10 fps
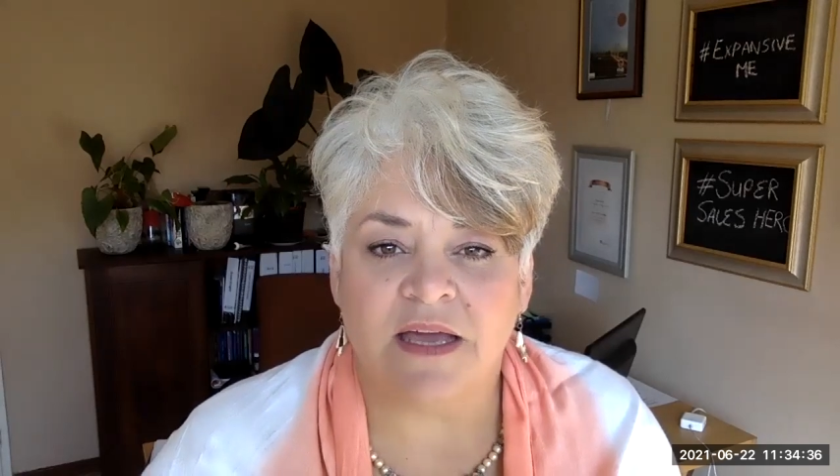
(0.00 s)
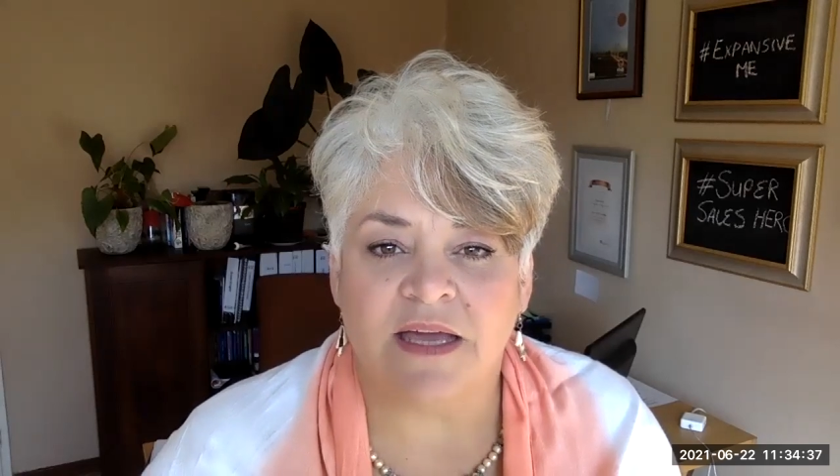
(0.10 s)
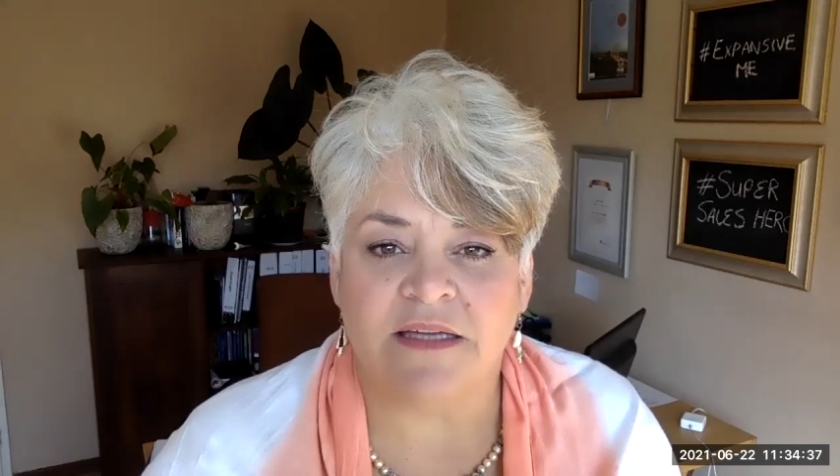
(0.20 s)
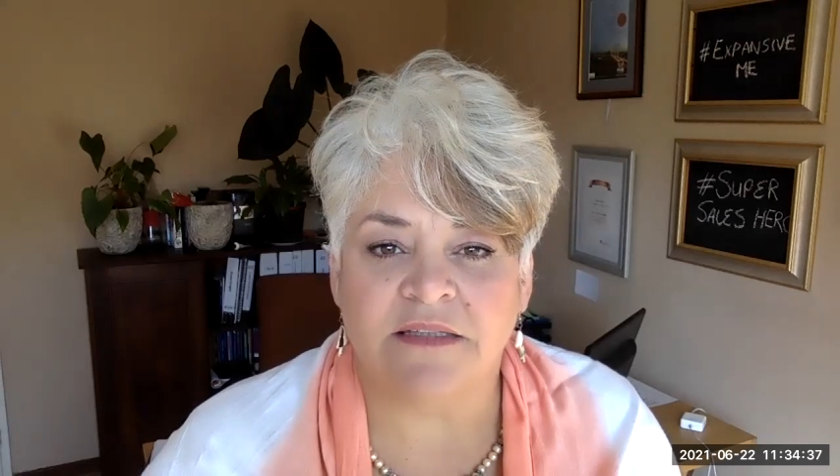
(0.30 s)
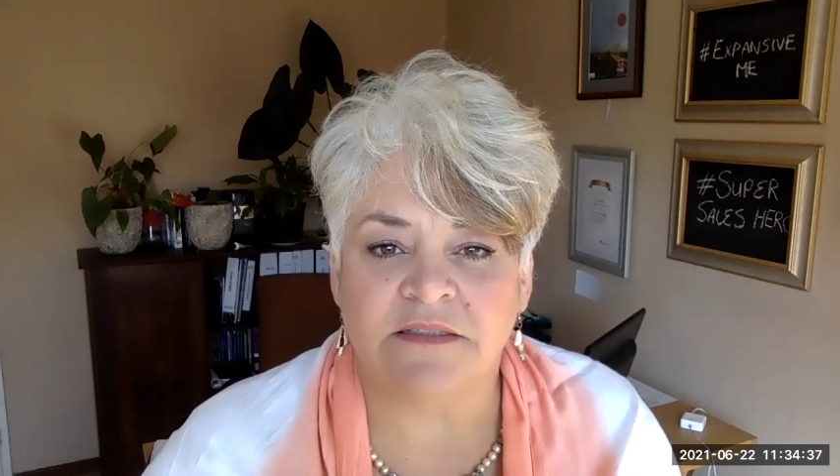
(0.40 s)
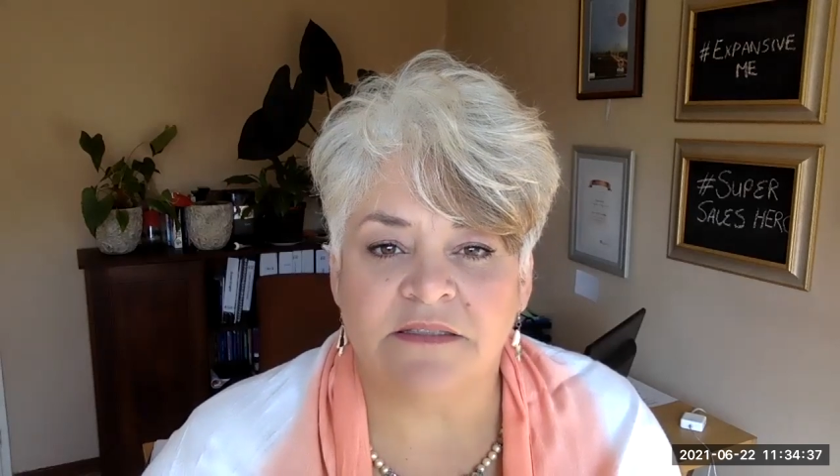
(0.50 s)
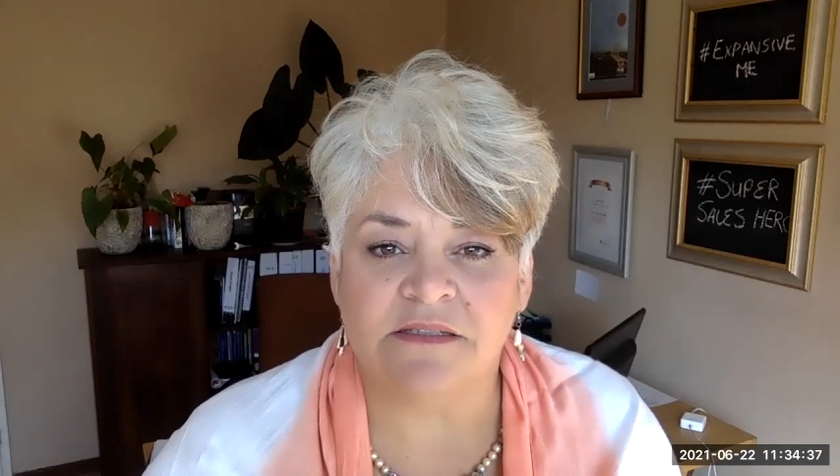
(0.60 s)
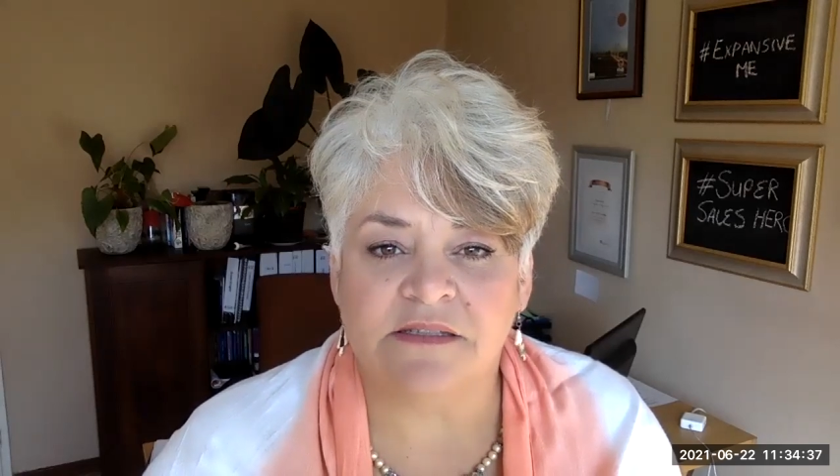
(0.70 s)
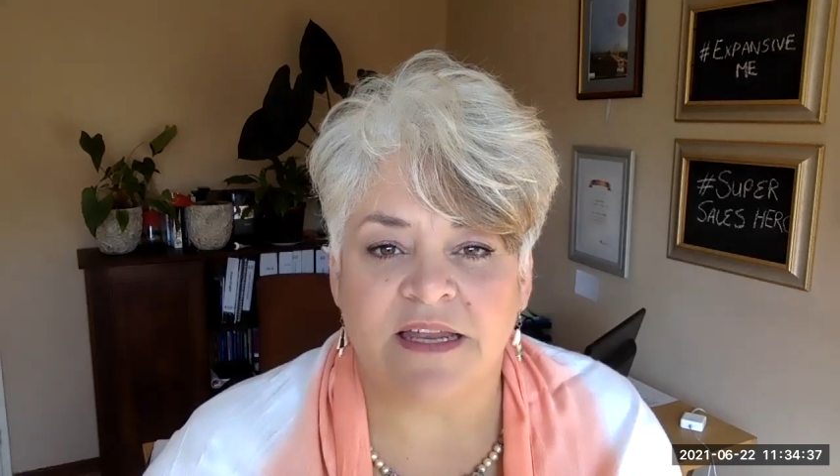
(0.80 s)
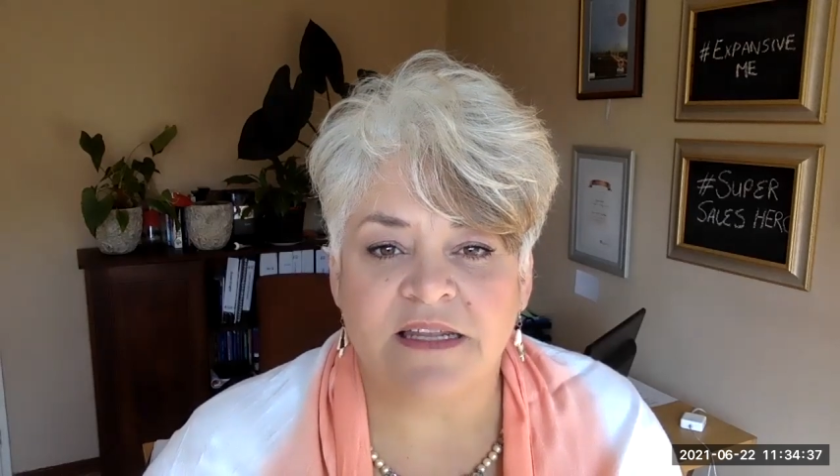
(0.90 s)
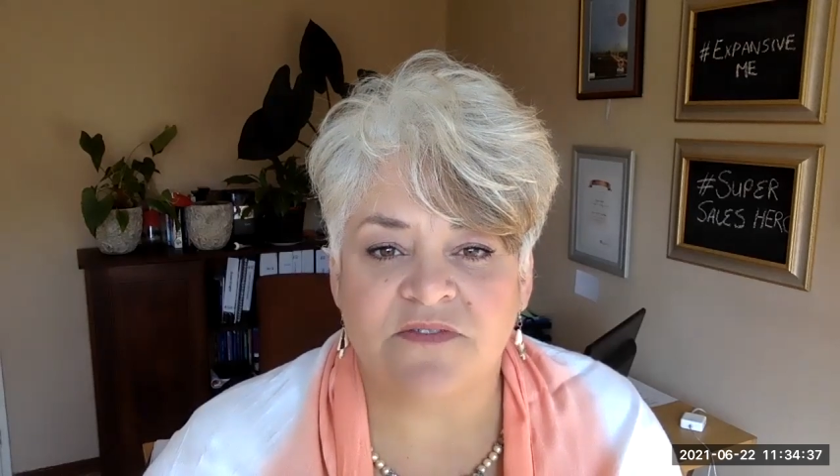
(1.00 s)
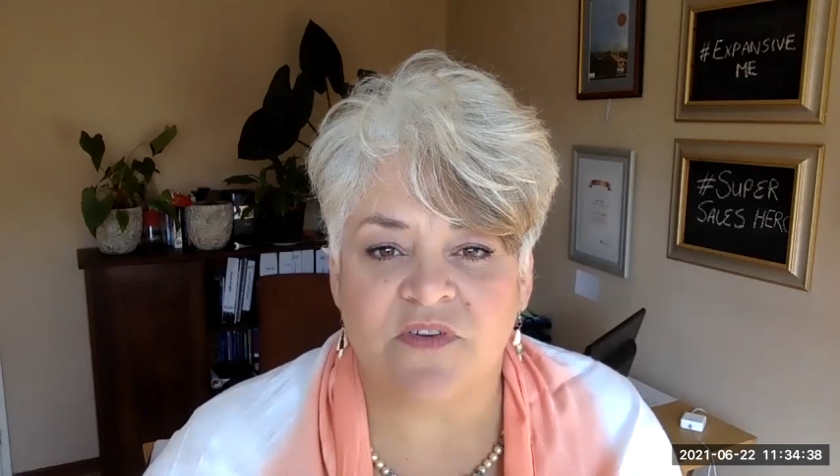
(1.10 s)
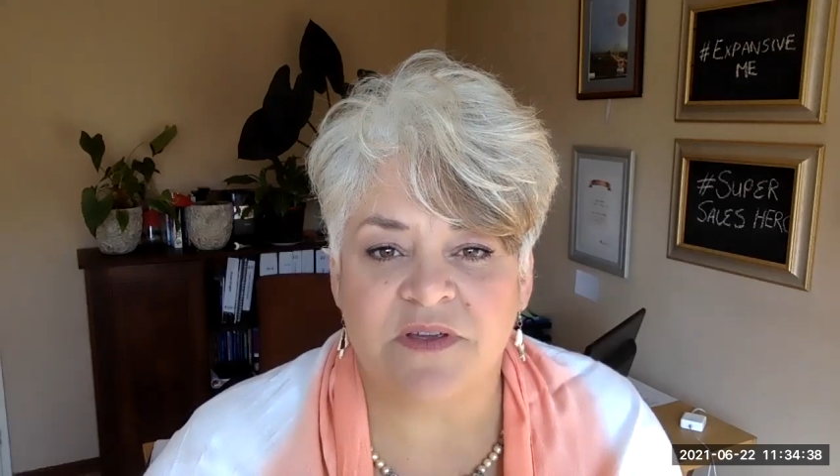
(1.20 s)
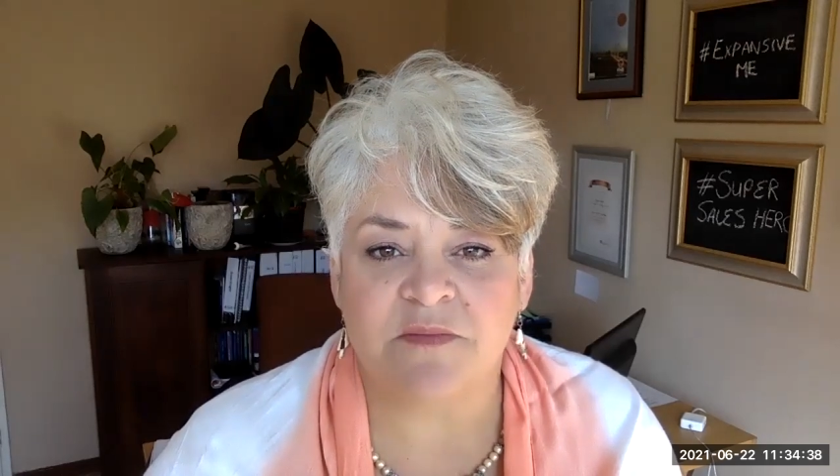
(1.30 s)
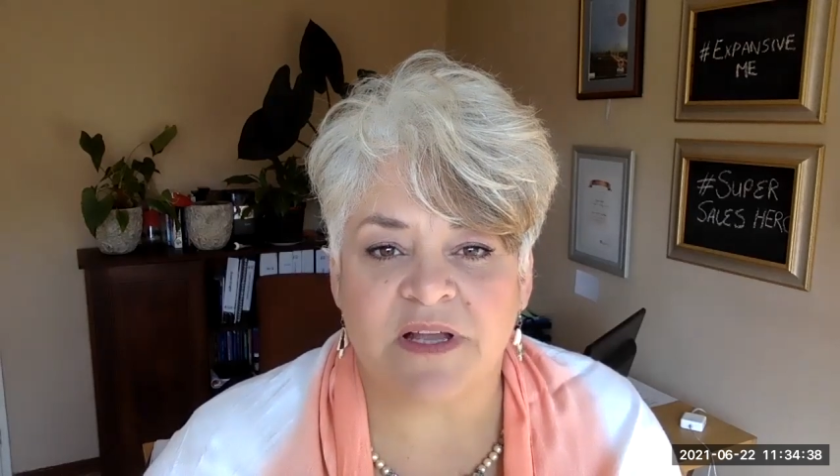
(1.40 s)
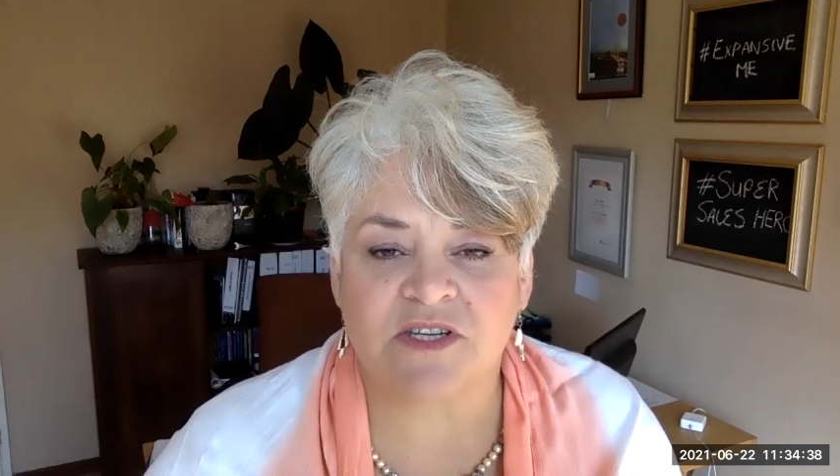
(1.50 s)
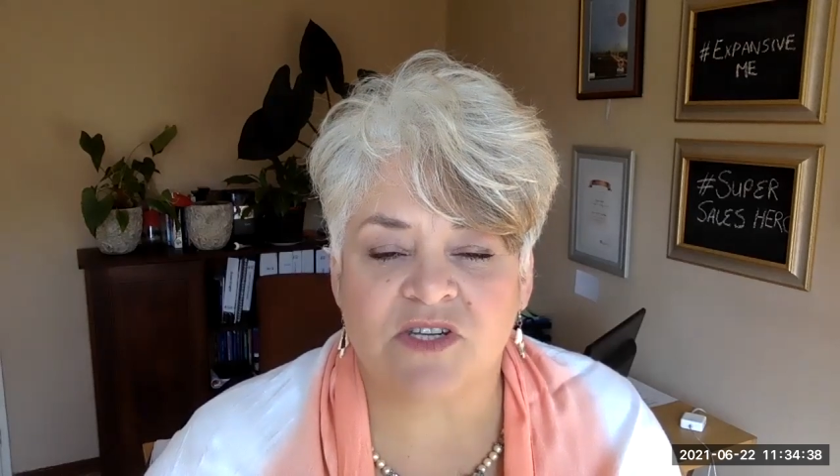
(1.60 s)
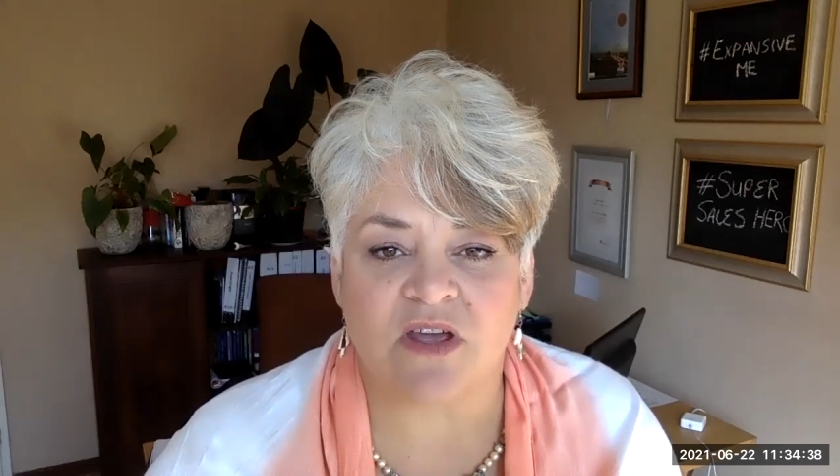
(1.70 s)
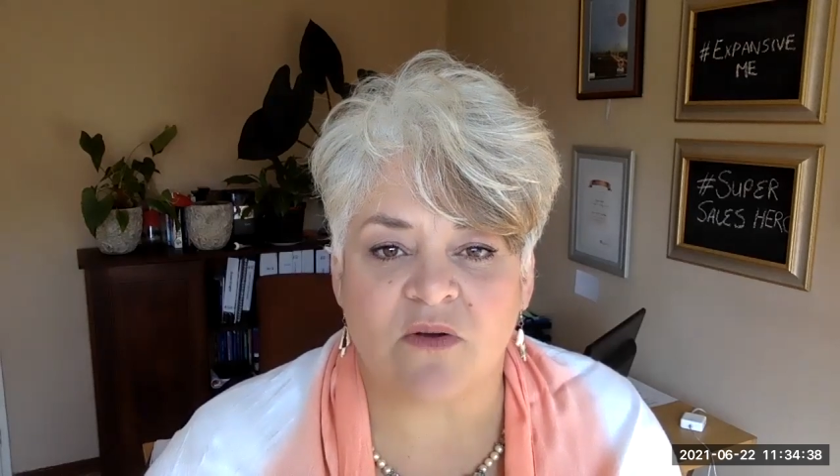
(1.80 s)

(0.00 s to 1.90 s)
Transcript: And that is very much